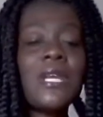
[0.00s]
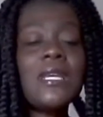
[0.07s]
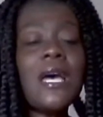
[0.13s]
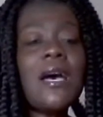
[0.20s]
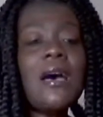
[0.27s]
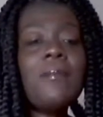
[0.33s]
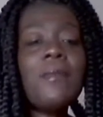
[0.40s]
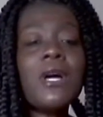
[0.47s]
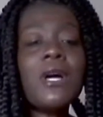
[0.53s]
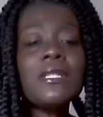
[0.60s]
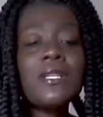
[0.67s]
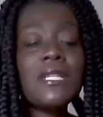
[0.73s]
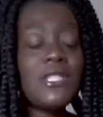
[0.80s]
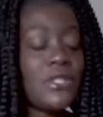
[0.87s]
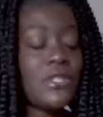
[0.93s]

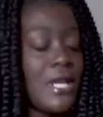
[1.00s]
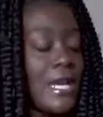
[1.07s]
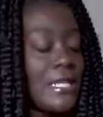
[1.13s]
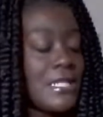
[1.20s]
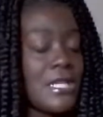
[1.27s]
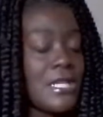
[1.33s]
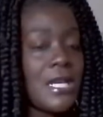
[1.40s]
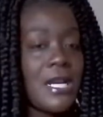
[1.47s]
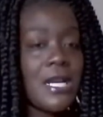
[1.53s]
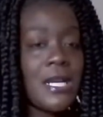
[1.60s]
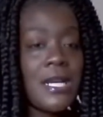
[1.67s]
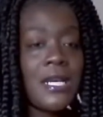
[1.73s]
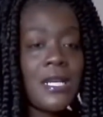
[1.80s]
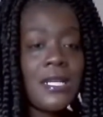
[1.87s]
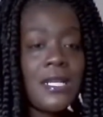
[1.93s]
Also, as you guys
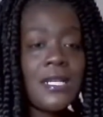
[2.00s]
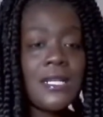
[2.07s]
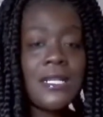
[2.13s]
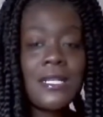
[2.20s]
are